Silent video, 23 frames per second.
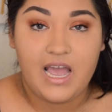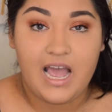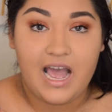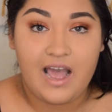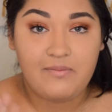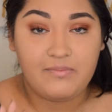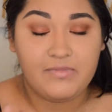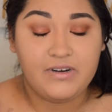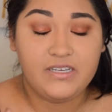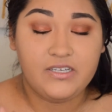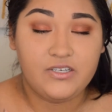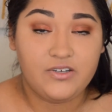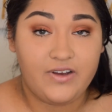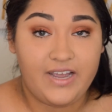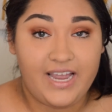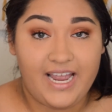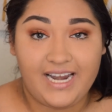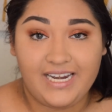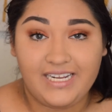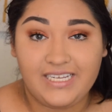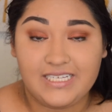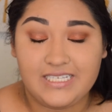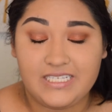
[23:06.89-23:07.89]
I'm going to go
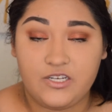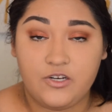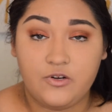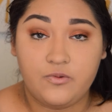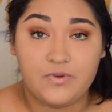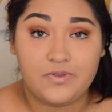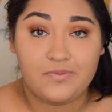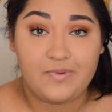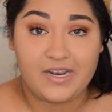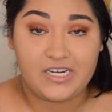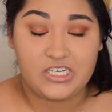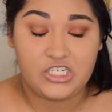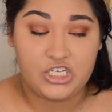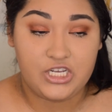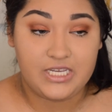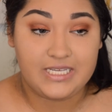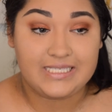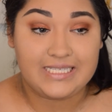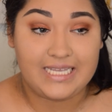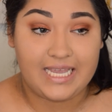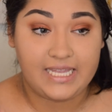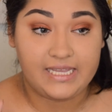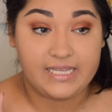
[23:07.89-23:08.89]
ahead and continue with my
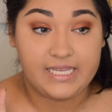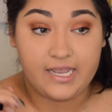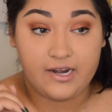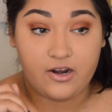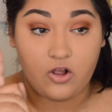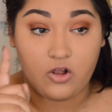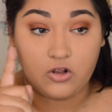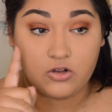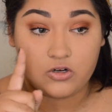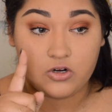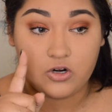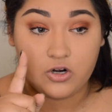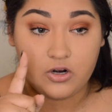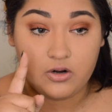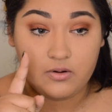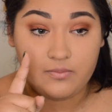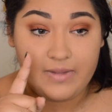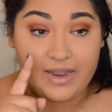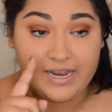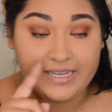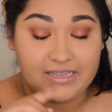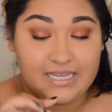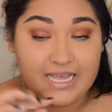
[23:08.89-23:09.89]
cheeks, and then I'll curl
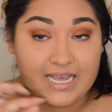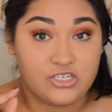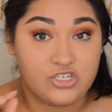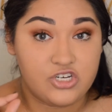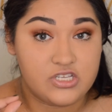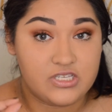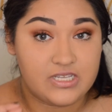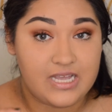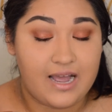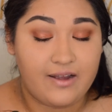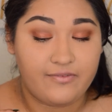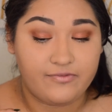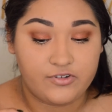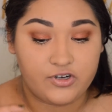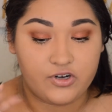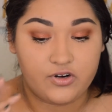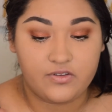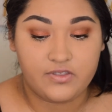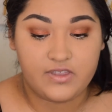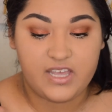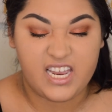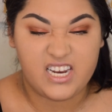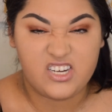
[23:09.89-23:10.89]
my lashes
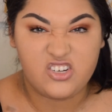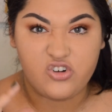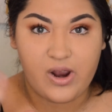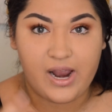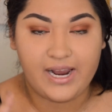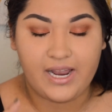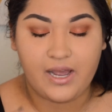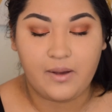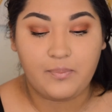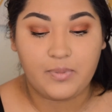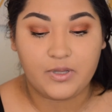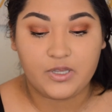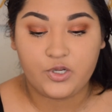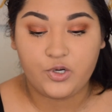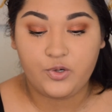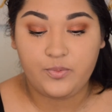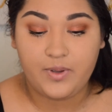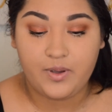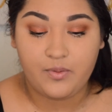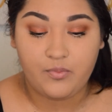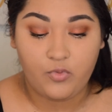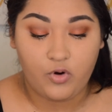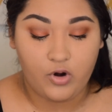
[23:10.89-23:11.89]
after they dry up a little
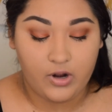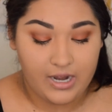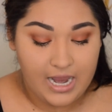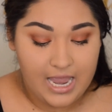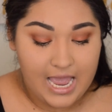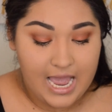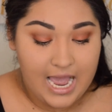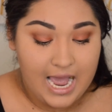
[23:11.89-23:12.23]
bit more.